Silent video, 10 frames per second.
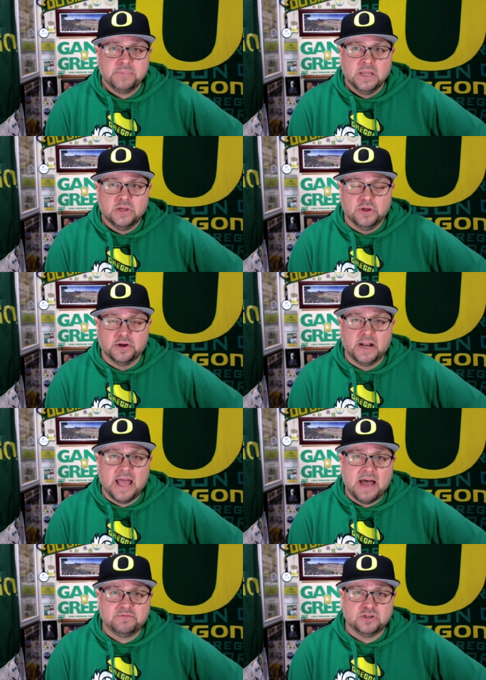they're going to
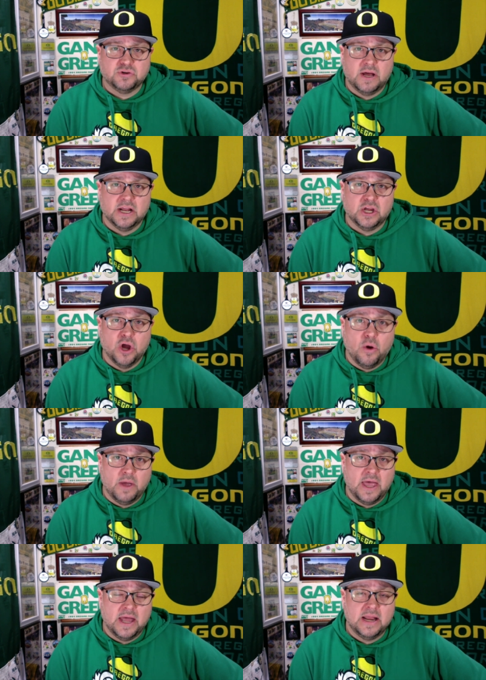have to try to go
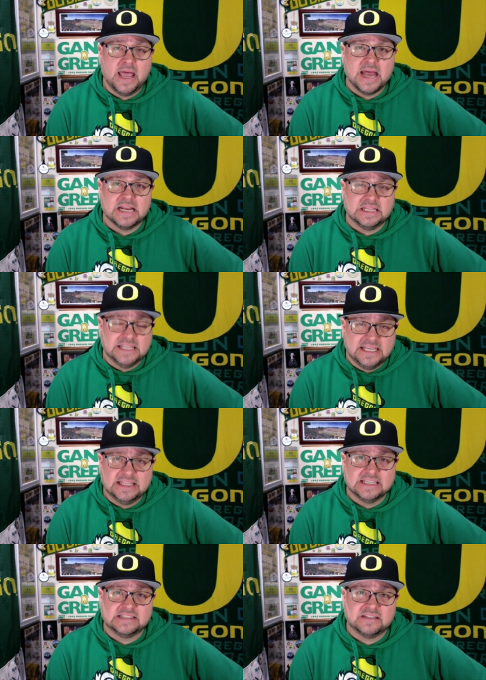in and clean
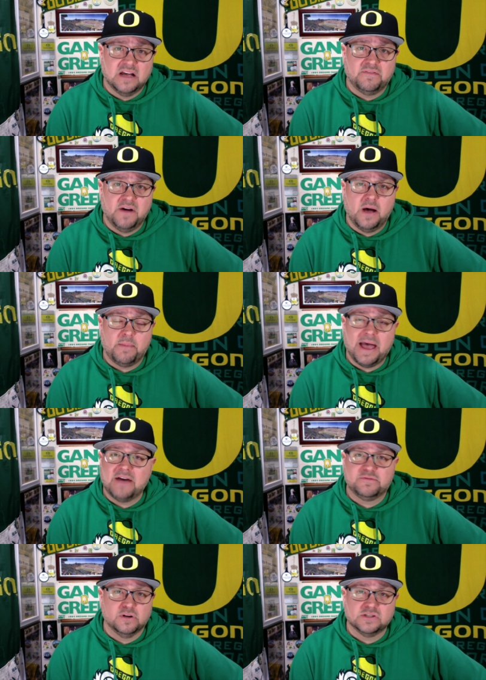this stuff up
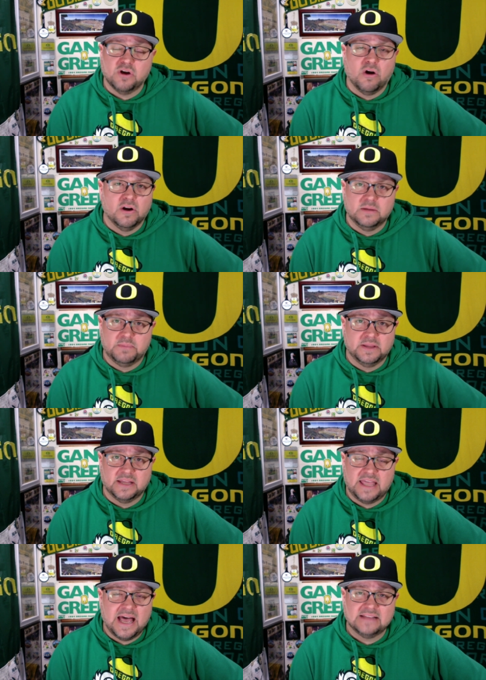after it's already been the
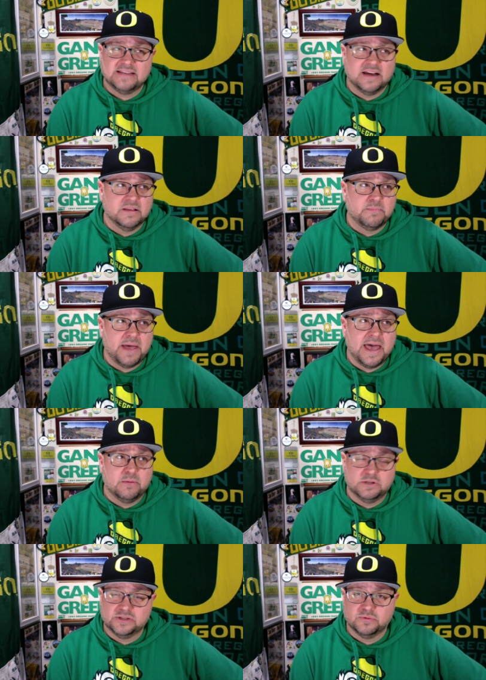cat's out of the bag,
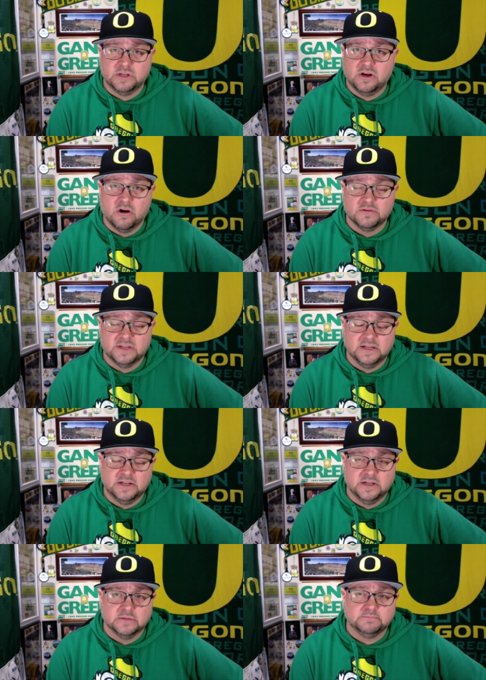which is a really hard thing to
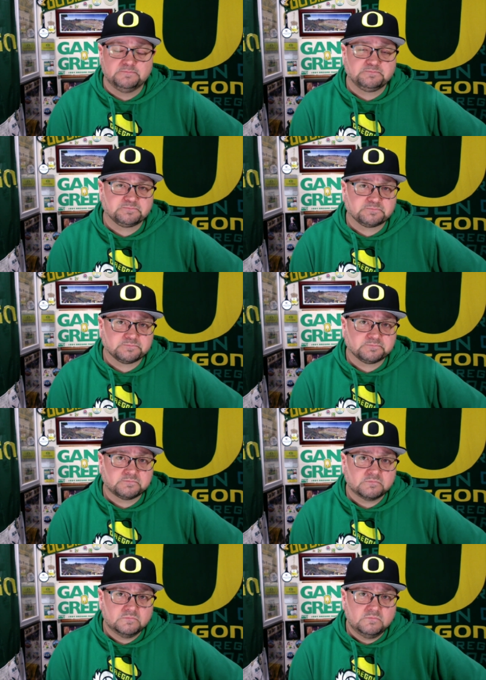do.
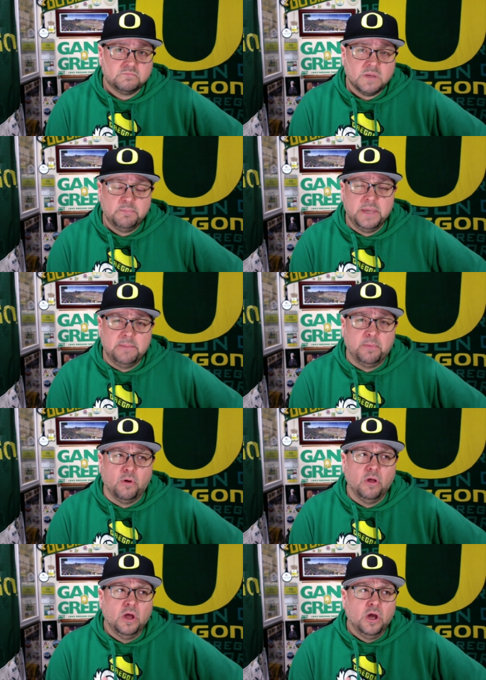
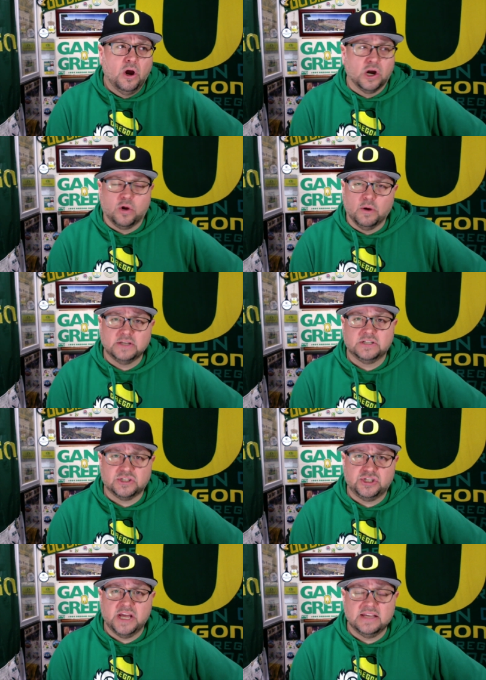People are going to
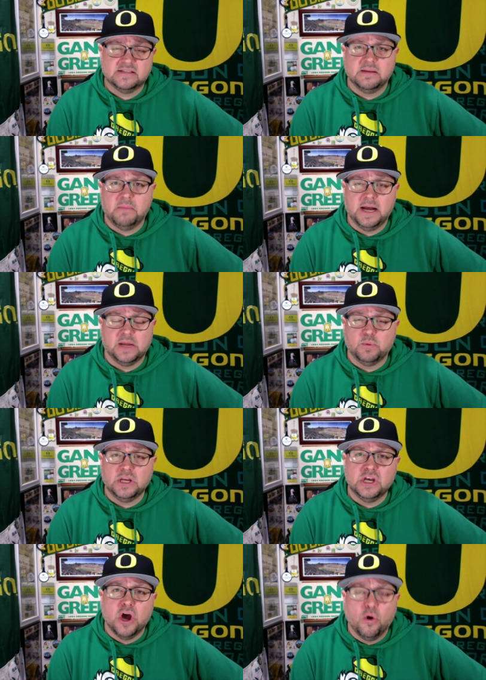chase the money. We
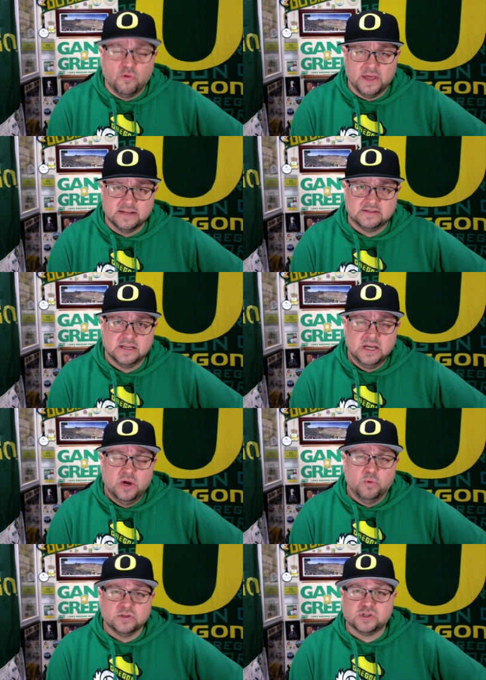know this.
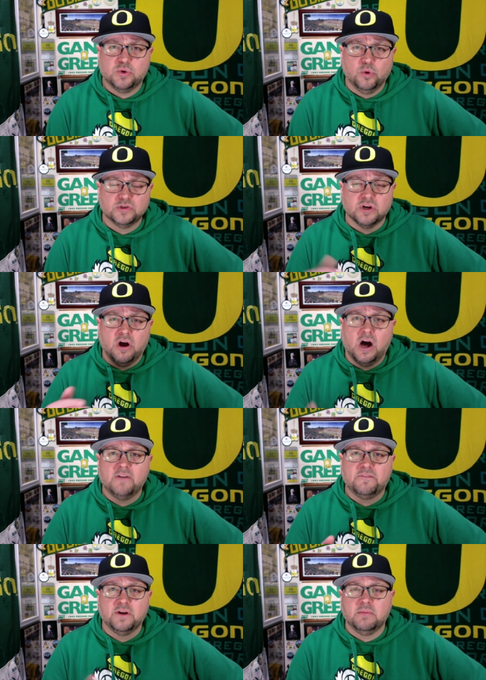When schools are
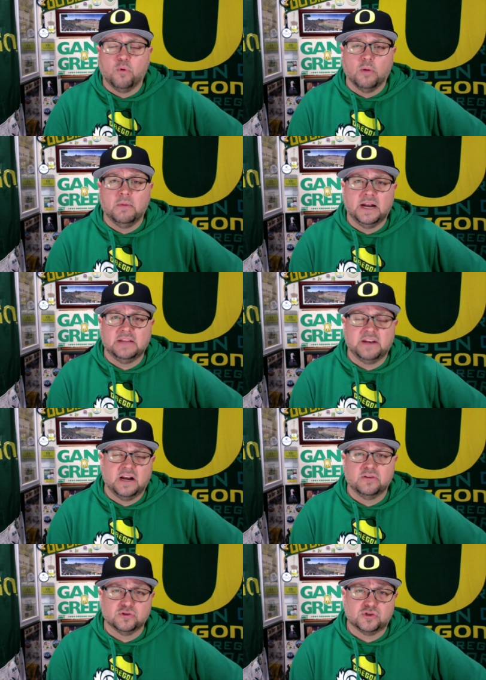offering more money than
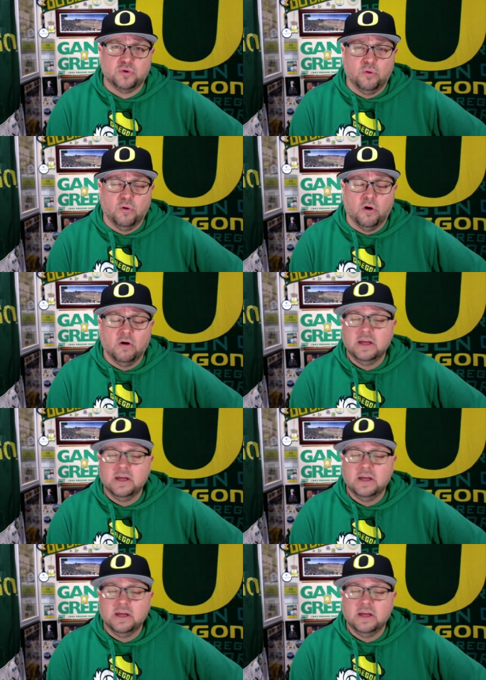another school,